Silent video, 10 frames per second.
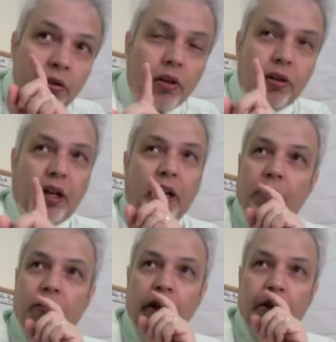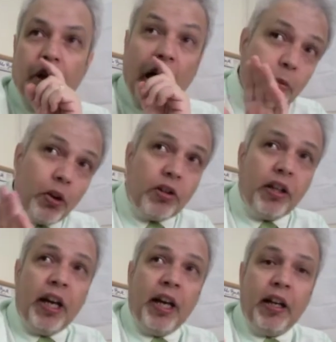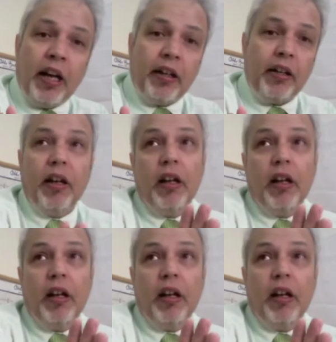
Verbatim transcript: not the kind of graduate. I'm not saying that